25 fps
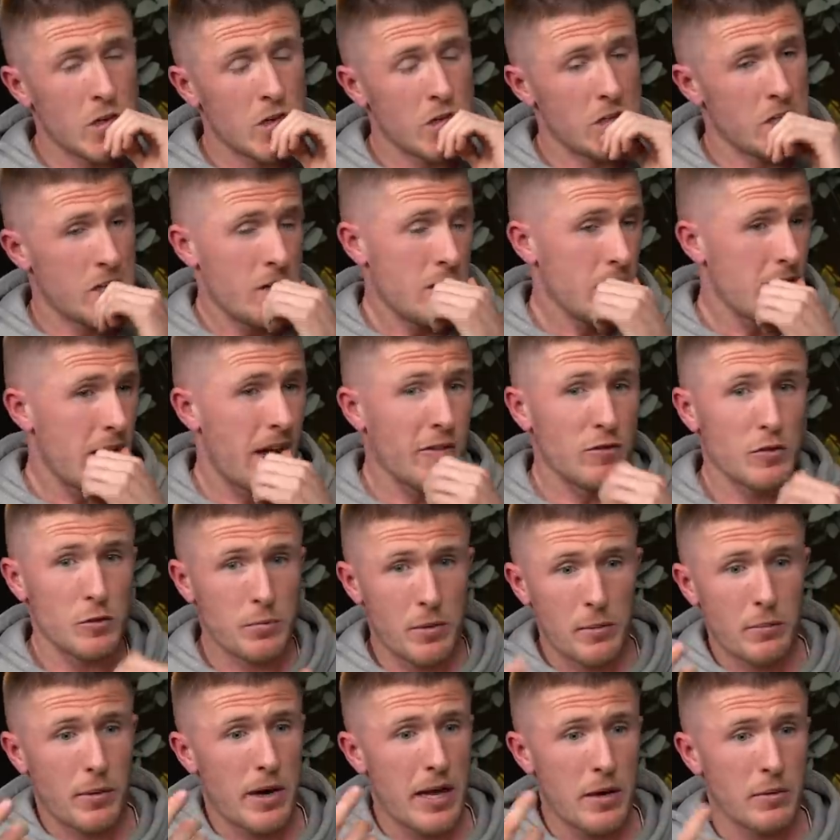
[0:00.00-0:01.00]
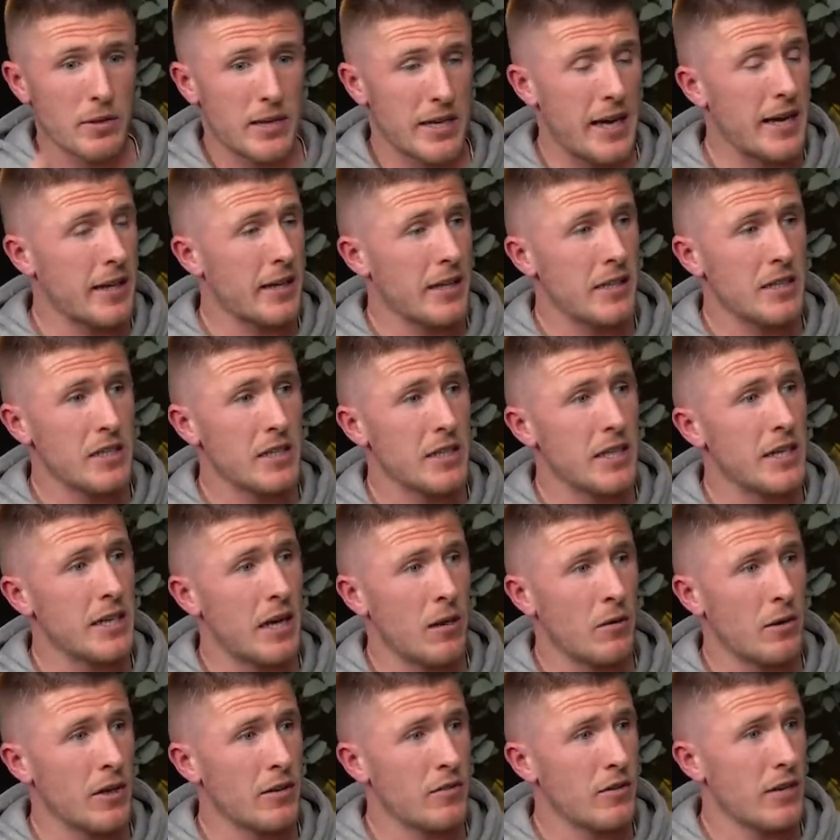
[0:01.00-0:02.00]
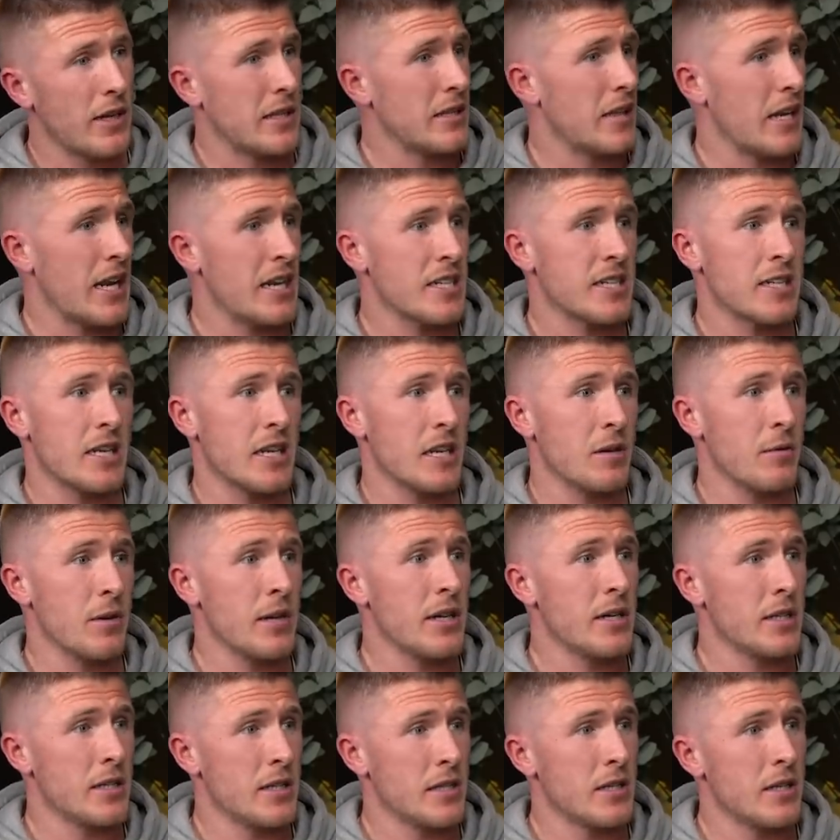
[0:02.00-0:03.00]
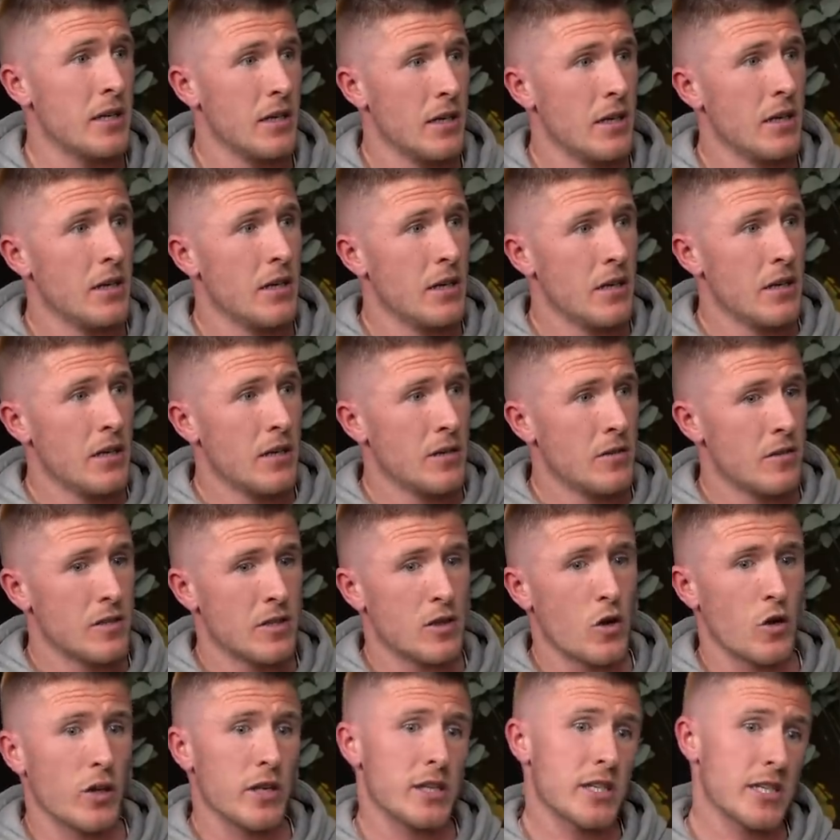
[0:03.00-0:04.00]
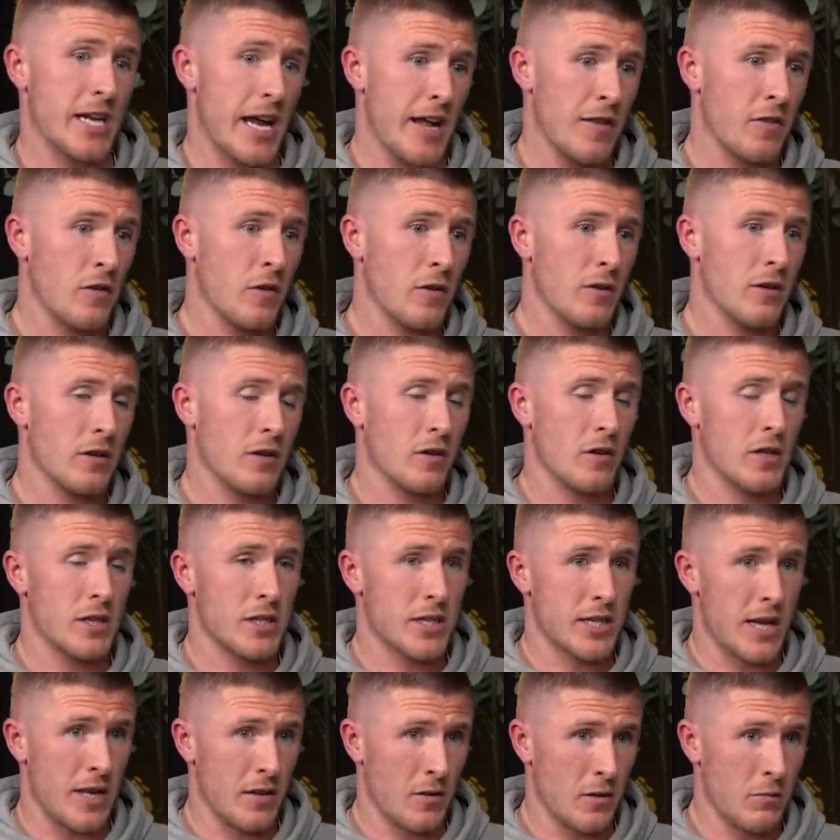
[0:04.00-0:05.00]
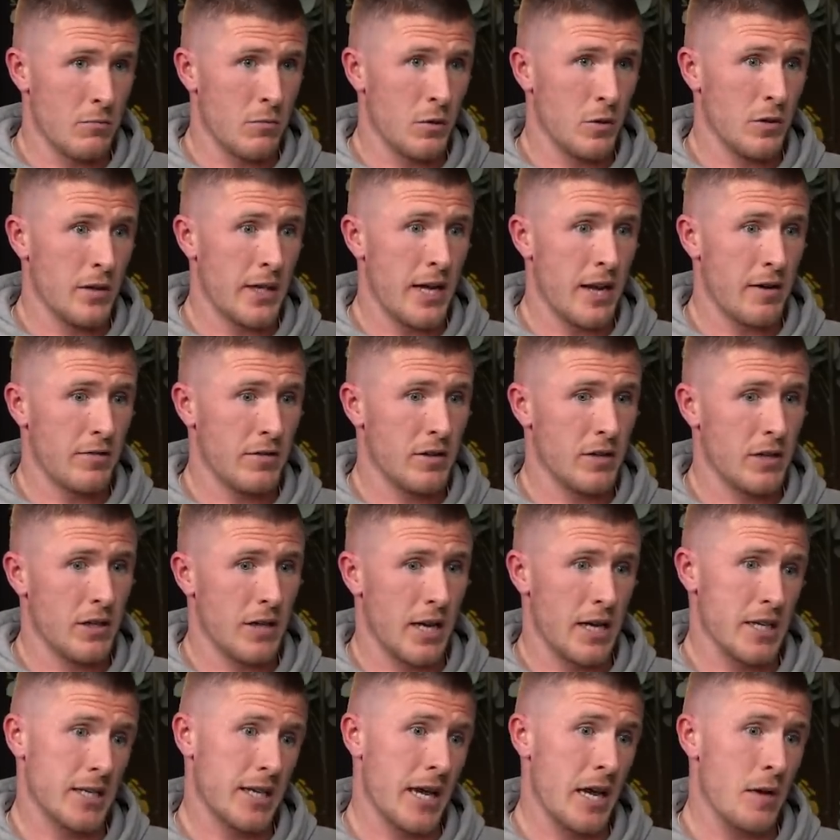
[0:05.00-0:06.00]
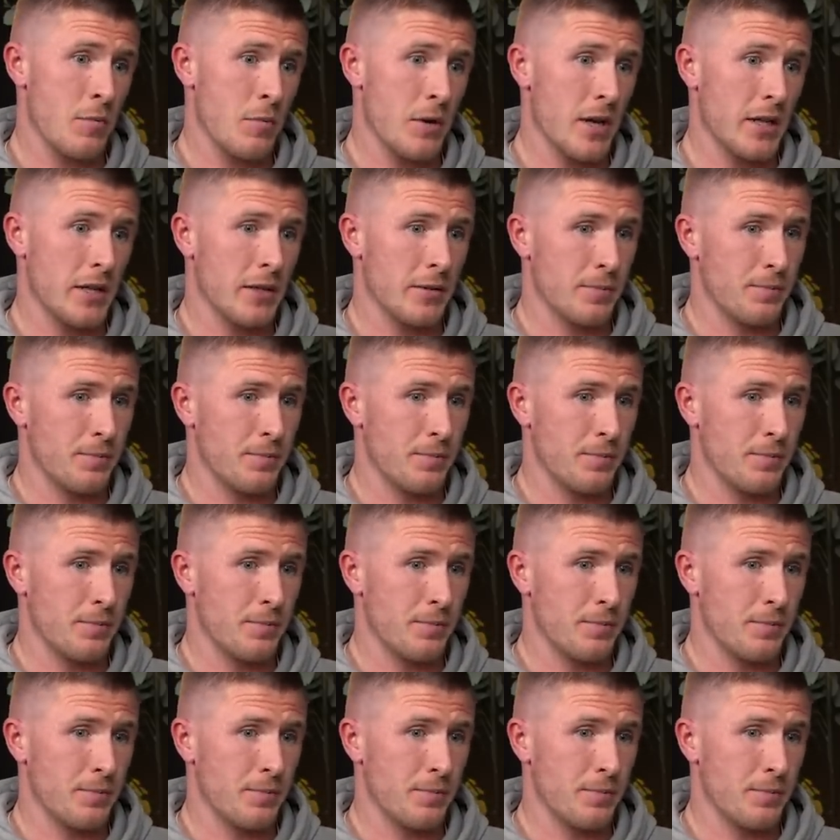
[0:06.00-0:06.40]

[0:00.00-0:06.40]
yeah. I've just been playing with an ankle injury now, lad, for like the last 3 weeks. Just got it scanned on Monday after the last game we had.